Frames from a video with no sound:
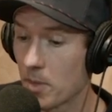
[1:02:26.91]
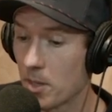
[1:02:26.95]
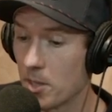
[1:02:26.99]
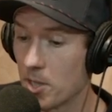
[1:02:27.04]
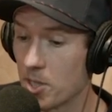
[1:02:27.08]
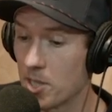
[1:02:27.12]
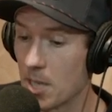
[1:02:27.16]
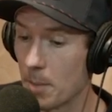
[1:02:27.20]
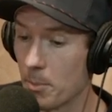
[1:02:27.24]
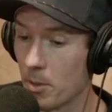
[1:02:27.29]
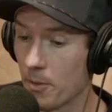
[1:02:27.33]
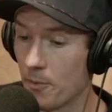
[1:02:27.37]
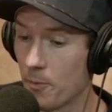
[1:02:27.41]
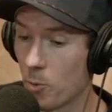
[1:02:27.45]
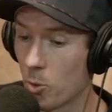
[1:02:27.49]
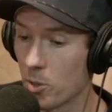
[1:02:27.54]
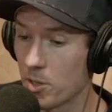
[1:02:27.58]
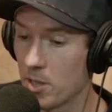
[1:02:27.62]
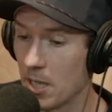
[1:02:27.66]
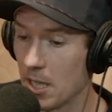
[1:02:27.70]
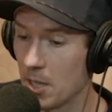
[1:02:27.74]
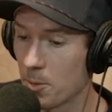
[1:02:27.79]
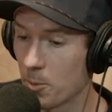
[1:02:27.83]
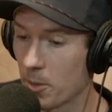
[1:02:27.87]
December
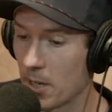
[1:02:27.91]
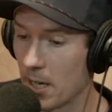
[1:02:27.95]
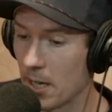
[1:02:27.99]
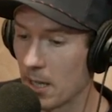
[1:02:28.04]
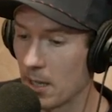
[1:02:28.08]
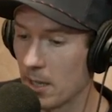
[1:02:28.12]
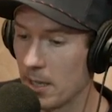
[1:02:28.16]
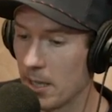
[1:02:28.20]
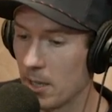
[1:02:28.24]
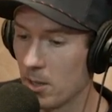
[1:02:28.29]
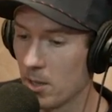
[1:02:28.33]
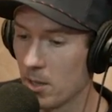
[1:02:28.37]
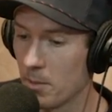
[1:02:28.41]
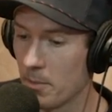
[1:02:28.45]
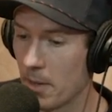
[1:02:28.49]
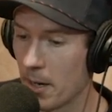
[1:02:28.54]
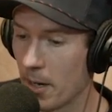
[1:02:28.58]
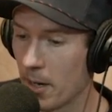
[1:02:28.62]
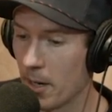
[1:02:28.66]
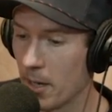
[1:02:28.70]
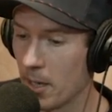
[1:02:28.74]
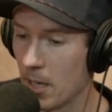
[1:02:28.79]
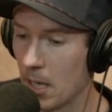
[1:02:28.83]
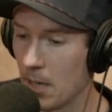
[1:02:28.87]
14th, we're getting legally
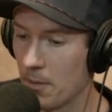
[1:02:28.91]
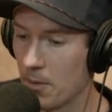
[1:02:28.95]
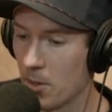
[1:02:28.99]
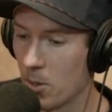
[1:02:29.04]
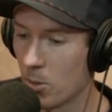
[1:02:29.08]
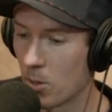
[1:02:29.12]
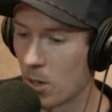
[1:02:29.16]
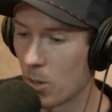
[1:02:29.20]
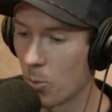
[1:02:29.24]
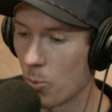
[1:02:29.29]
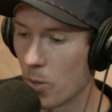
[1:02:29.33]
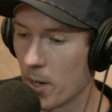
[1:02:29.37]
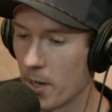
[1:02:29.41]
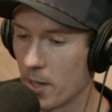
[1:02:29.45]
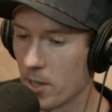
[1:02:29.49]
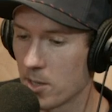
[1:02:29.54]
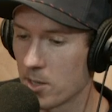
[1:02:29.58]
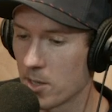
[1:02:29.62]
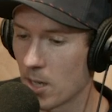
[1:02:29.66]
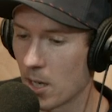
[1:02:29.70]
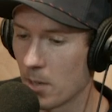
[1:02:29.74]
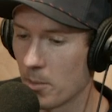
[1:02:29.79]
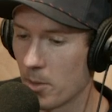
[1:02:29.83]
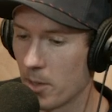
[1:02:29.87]
married, even though our wedding
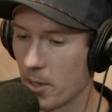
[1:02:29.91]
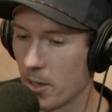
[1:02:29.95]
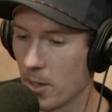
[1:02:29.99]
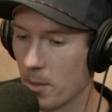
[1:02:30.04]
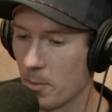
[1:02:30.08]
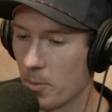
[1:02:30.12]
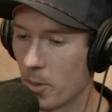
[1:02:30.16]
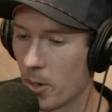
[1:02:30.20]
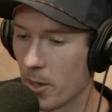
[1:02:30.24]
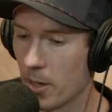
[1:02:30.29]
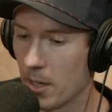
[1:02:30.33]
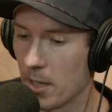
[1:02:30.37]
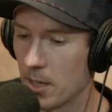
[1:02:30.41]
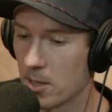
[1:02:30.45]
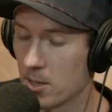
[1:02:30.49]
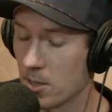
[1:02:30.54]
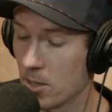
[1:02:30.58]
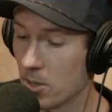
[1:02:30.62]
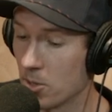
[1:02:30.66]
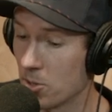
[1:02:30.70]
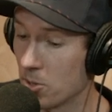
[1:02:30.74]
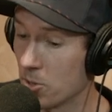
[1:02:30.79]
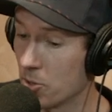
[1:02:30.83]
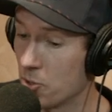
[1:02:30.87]
ceremony and party isn't
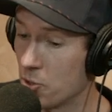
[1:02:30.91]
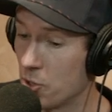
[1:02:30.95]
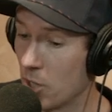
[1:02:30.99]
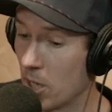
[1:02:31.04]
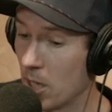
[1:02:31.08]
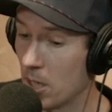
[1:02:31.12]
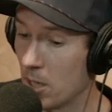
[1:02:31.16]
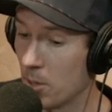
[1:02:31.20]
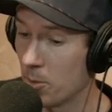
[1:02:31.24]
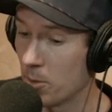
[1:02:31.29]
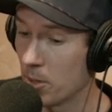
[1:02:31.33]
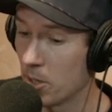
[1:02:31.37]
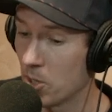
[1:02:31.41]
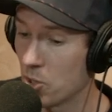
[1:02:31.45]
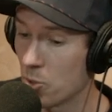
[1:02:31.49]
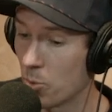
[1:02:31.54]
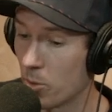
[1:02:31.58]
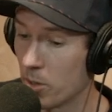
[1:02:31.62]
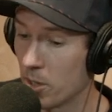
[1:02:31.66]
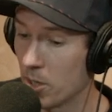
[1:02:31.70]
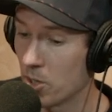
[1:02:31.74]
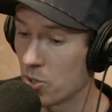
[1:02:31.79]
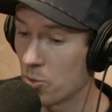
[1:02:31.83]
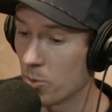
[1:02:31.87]
until January
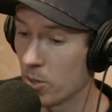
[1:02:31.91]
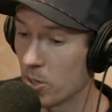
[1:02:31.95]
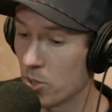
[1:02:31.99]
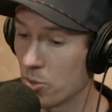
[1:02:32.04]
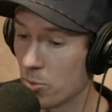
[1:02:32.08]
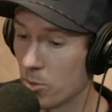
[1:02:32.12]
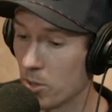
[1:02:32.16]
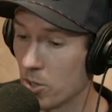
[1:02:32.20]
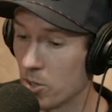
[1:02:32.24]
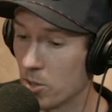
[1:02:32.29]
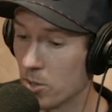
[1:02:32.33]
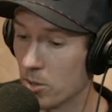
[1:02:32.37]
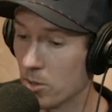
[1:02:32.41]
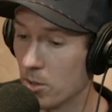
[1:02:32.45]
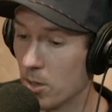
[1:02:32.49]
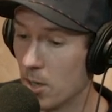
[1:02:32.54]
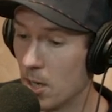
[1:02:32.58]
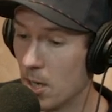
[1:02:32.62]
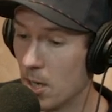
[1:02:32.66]
20th, 2022.